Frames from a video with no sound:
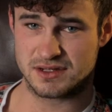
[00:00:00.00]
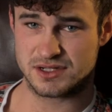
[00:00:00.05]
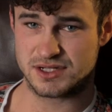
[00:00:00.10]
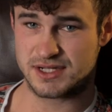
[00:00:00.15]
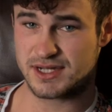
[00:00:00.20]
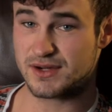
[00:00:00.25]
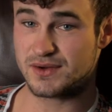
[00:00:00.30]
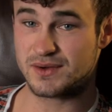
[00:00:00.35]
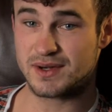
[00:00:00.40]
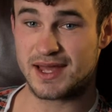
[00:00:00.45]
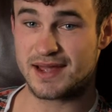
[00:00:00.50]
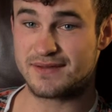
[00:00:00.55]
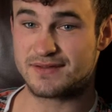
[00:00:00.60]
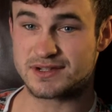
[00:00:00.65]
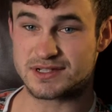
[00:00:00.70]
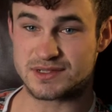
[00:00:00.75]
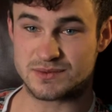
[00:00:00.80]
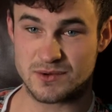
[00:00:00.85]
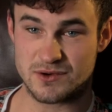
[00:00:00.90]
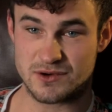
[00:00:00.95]
She only
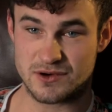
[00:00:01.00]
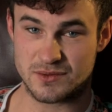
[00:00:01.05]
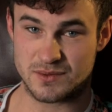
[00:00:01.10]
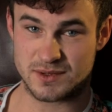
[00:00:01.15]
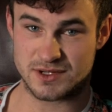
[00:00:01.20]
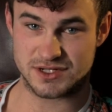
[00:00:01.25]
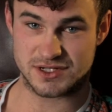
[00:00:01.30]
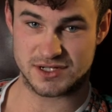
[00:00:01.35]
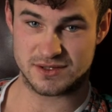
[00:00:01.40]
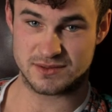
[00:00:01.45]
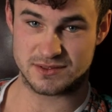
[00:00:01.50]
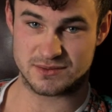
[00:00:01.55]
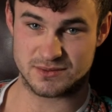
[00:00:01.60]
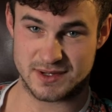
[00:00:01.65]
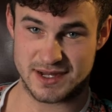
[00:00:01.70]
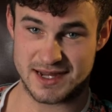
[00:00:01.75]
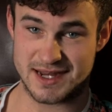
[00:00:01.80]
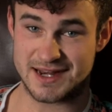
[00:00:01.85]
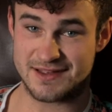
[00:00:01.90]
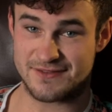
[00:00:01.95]
ever swore when she was
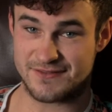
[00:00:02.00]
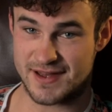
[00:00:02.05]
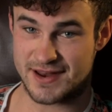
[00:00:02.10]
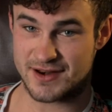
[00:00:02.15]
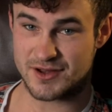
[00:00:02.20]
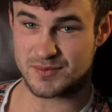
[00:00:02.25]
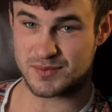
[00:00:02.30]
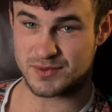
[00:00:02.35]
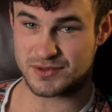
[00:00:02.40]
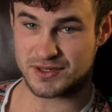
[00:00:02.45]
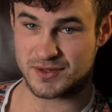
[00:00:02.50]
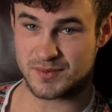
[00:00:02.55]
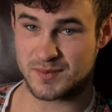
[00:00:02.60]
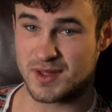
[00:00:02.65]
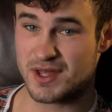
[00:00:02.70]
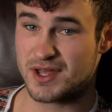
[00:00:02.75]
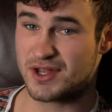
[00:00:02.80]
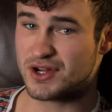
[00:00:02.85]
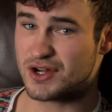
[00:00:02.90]
really fed up with them.